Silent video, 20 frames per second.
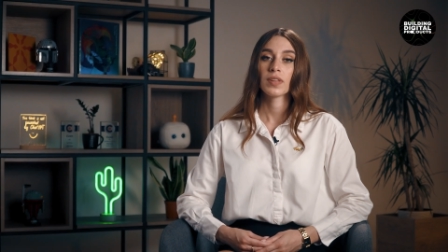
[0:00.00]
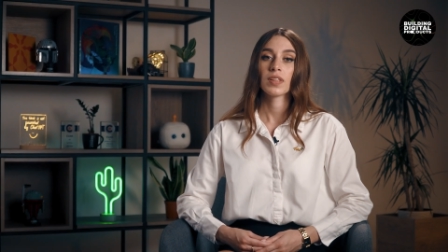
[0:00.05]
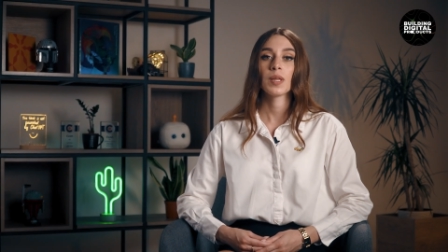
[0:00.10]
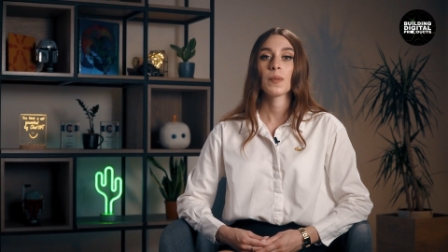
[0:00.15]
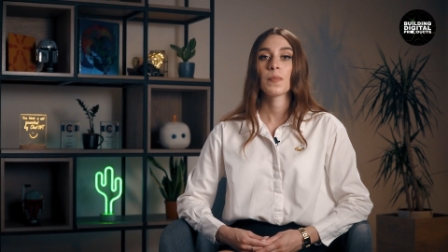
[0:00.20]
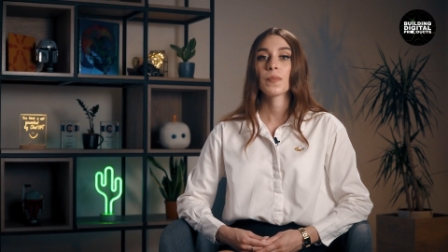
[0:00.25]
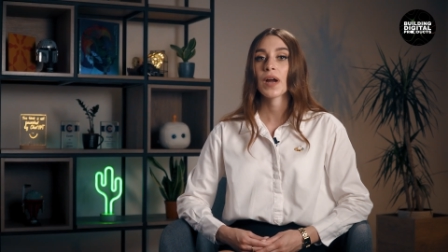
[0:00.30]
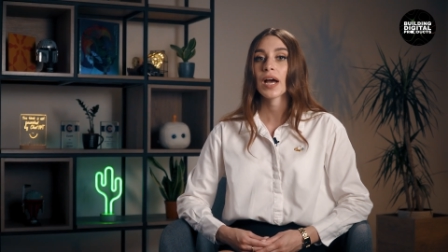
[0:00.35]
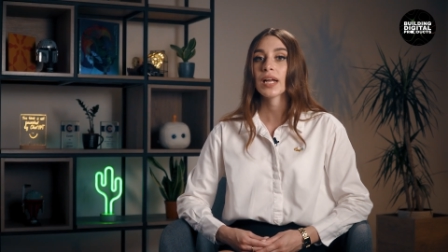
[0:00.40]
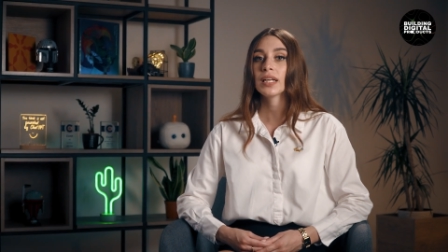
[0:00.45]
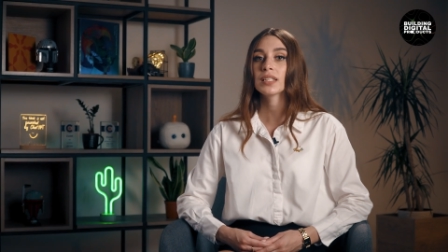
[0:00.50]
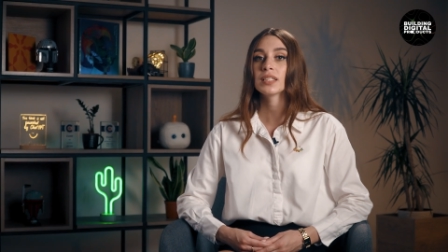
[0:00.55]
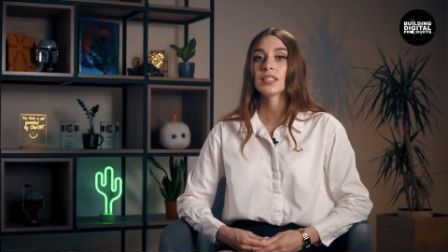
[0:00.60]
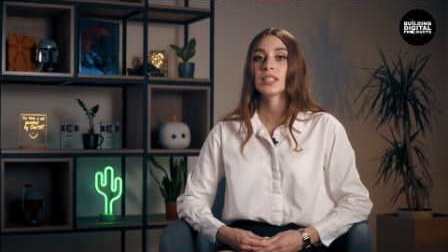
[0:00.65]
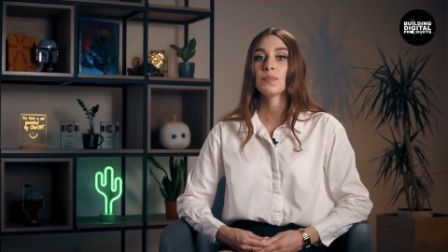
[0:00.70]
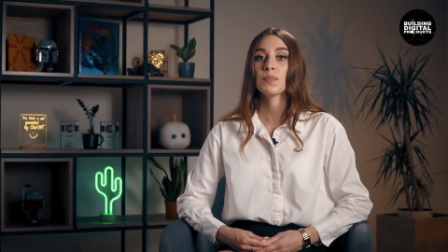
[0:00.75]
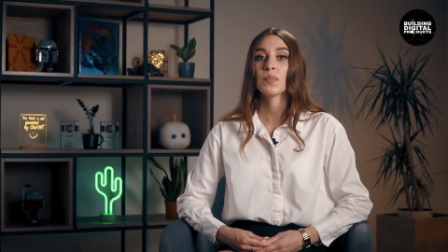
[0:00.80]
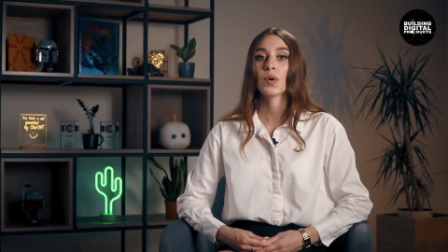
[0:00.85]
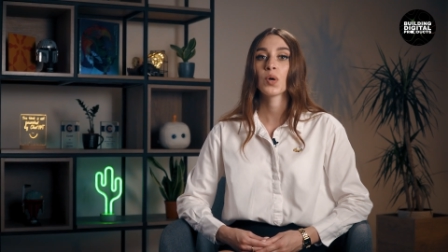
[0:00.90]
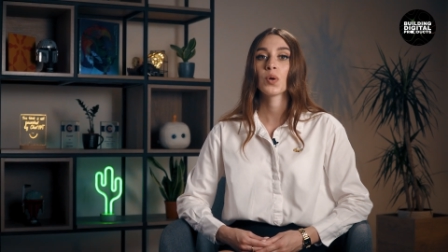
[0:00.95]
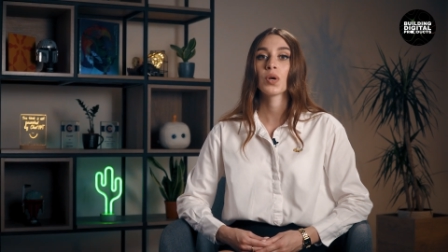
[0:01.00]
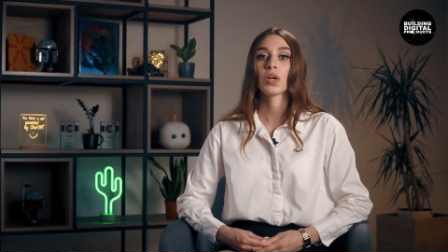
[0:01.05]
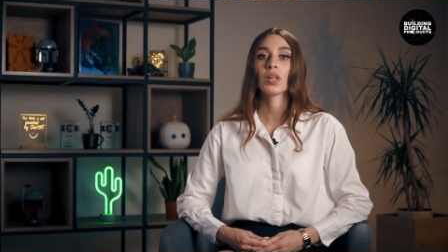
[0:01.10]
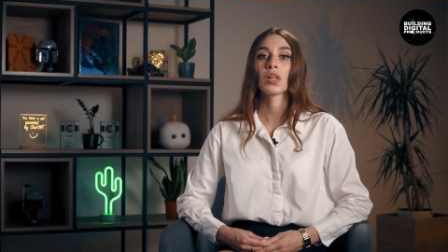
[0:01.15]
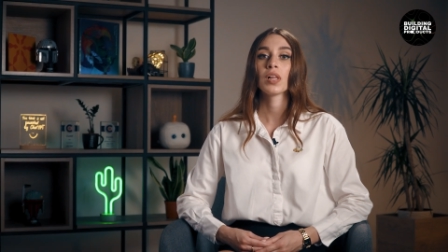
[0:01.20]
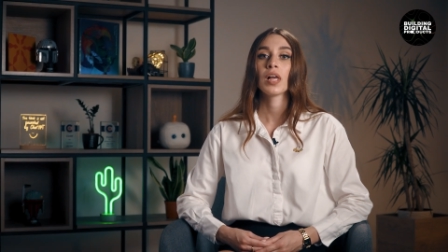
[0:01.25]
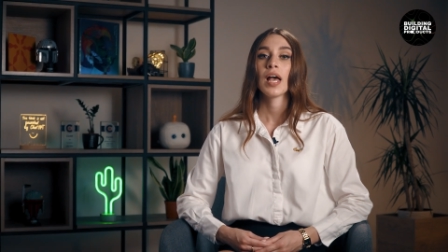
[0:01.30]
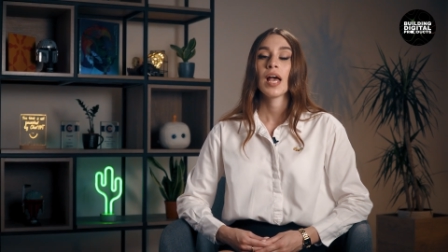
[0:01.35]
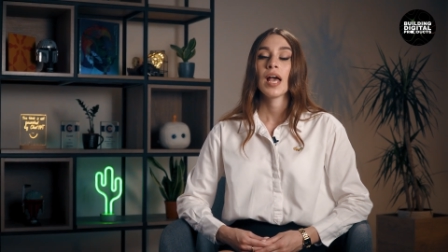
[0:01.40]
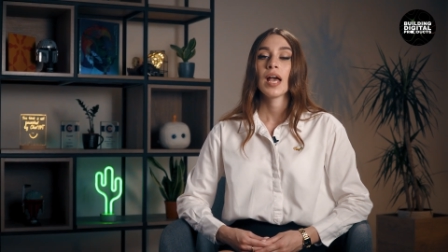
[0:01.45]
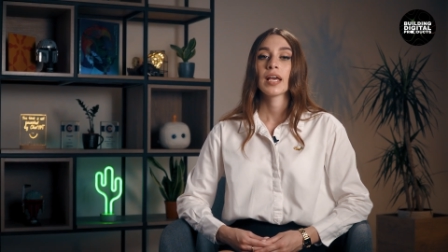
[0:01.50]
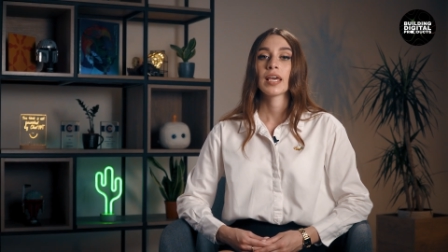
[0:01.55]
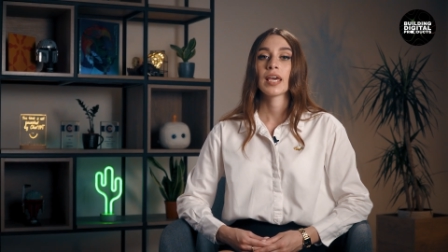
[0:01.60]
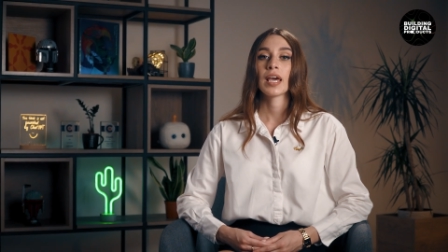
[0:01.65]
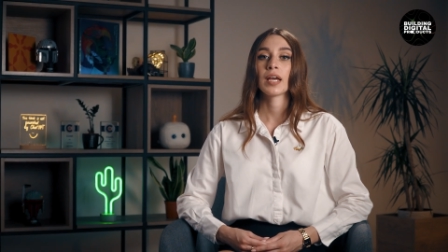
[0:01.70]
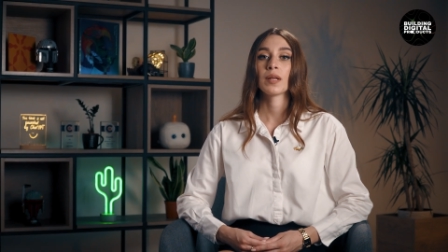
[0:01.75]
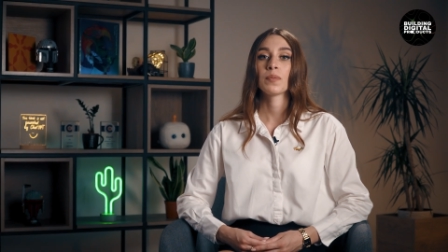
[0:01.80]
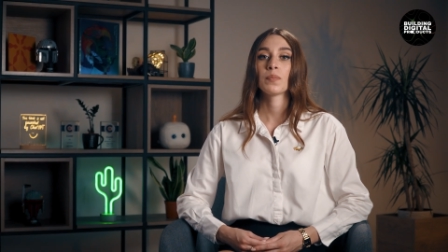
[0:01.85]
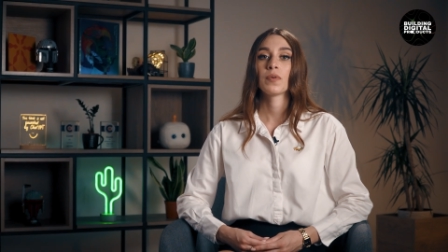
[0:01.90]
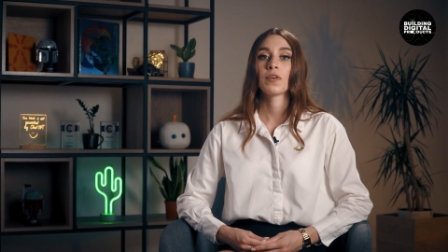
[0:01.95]
The product team model
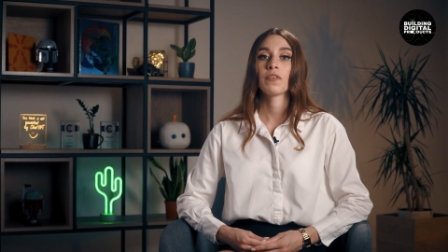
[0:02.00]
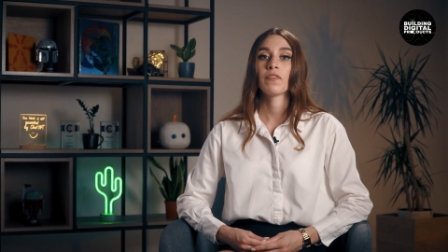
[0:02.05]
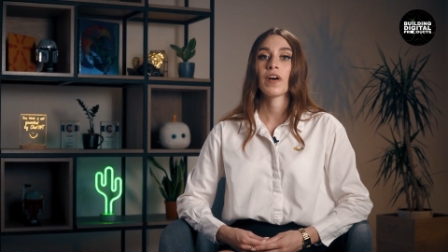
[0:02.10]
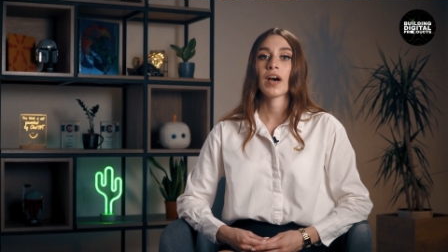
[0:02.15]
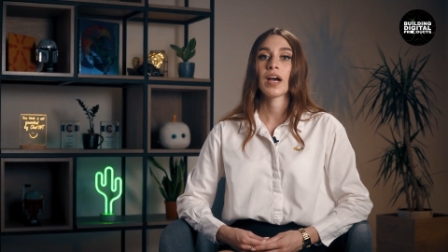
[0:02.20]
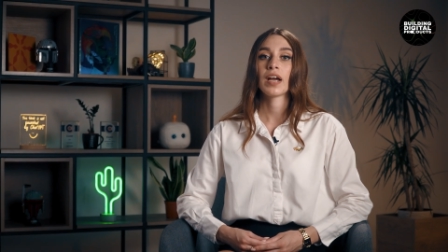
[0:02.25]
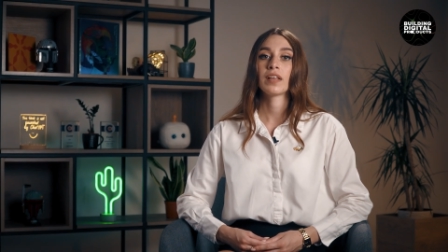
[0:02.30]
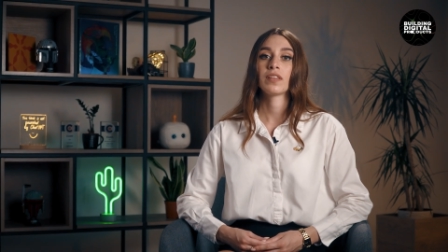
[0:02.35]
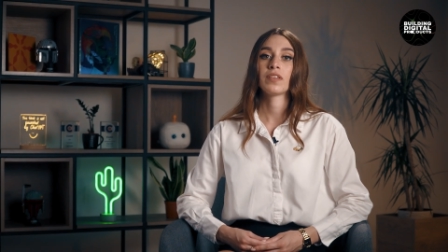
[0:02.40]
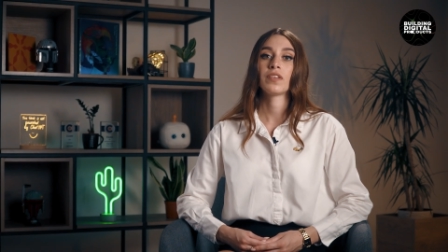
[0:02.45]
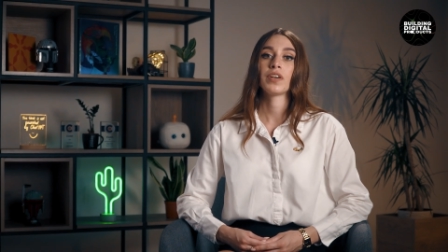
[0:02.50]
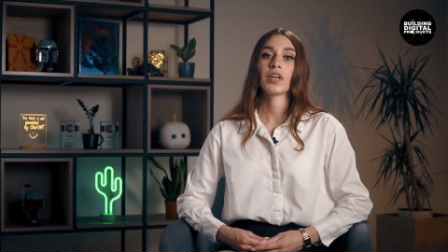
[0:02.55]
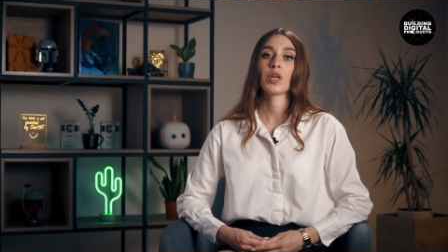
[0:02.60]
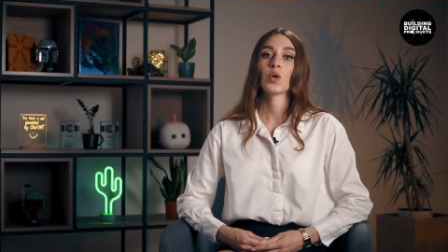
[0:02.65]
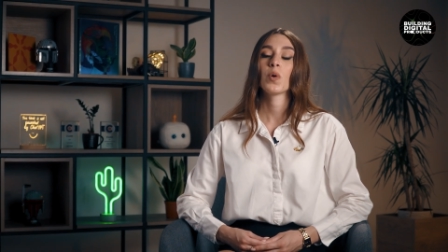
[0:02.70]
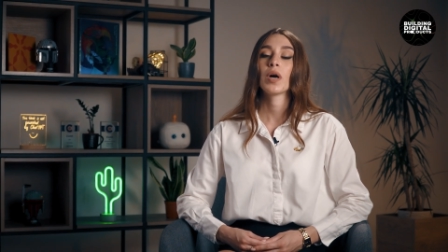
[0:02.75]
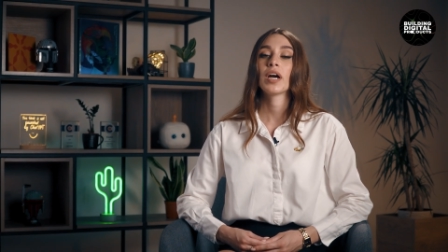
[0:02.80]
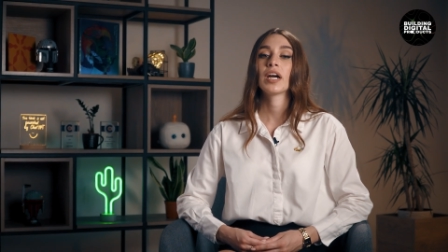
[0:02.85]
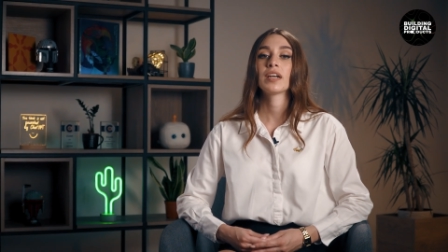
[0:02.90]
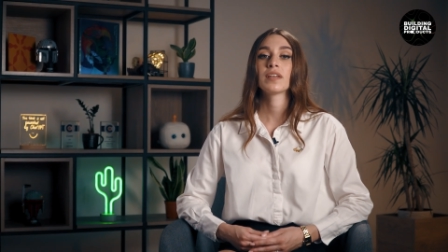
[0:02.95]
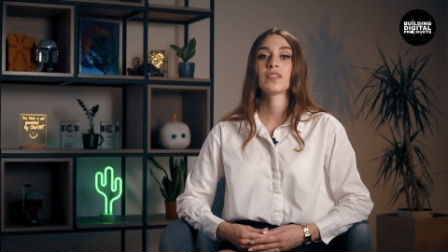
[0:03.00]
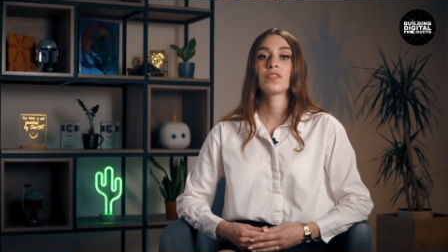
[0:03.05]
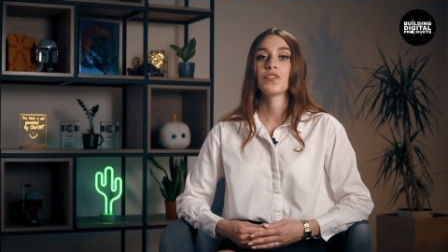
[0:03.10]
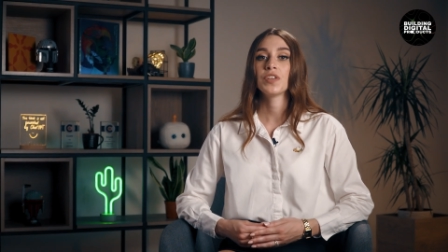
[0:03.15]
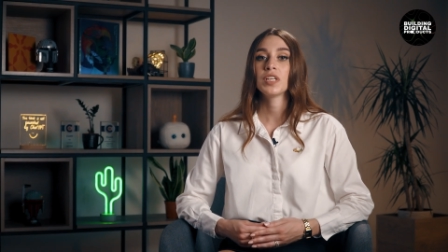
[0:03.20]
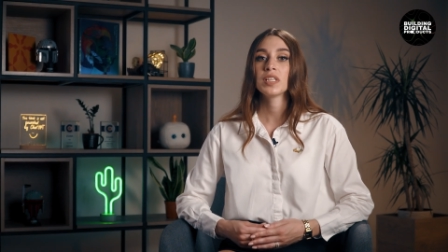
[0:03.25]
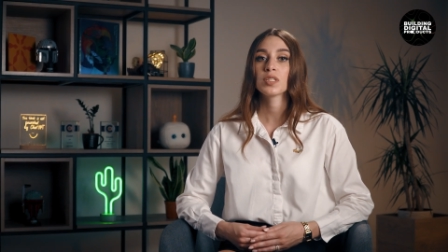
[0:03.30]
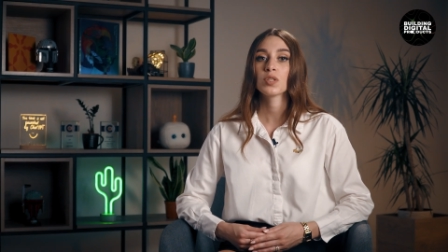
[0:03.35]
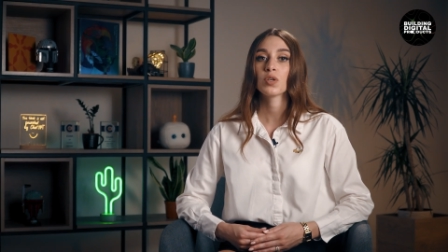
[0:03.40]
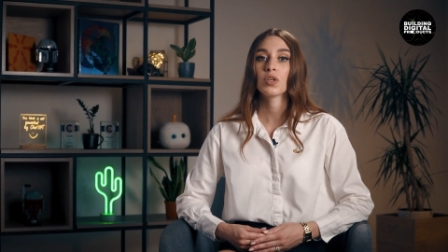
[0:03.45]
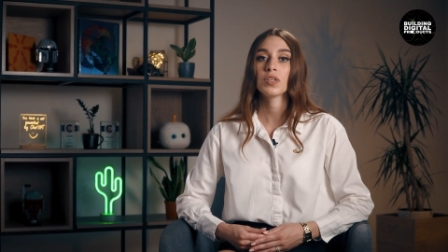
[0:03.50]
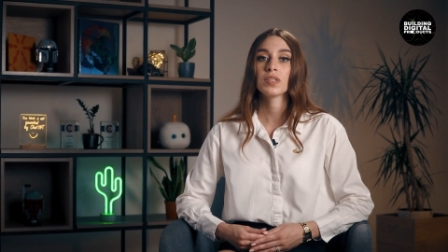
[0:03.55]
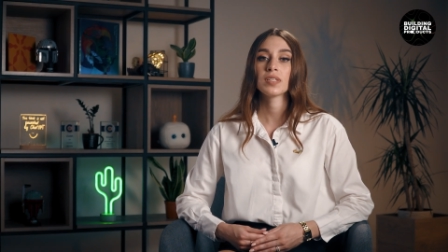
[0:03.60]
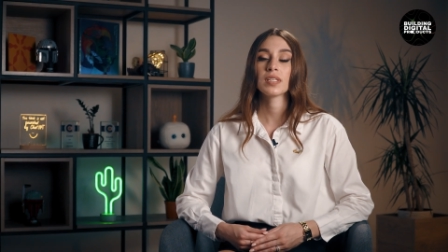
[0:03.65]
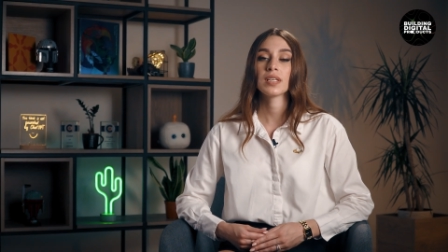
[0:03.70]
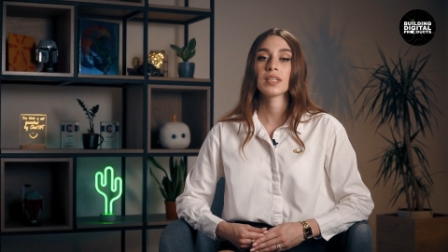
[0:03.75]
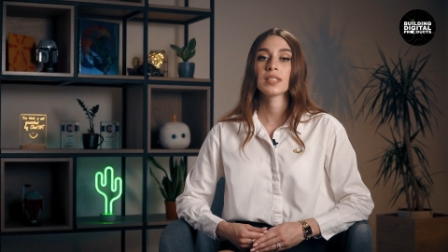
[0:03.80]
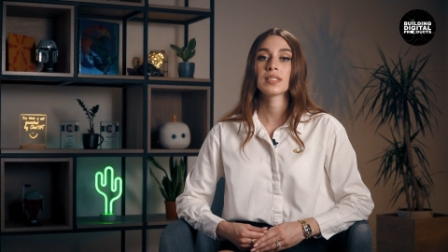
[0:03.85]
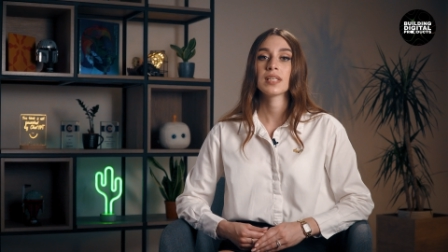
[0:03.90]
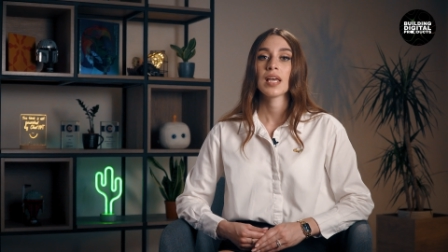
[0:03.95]
can provide the required
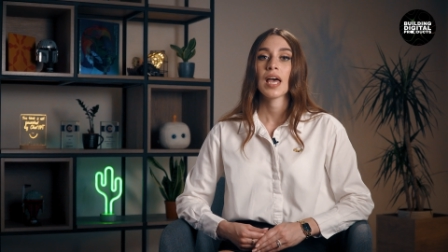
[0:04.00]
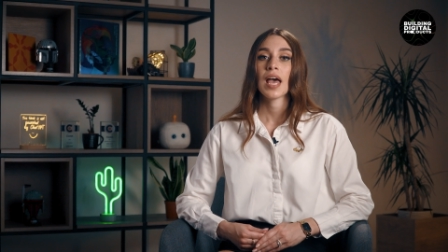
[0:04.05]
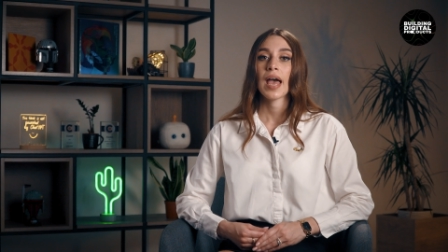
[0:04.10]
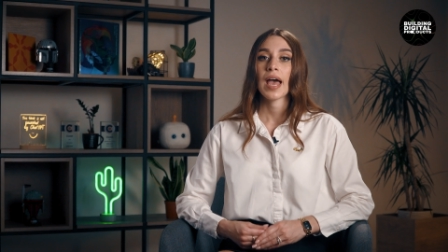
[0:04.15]
resources